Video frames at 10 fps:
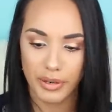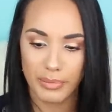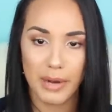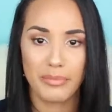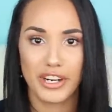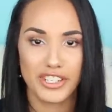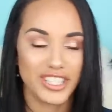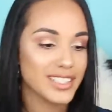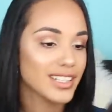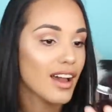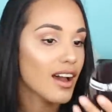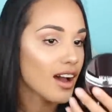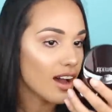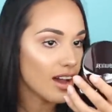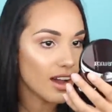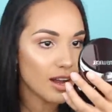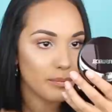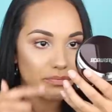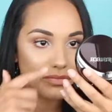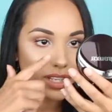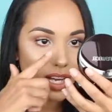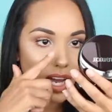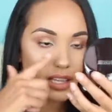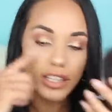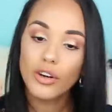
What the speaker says: from my brushes. A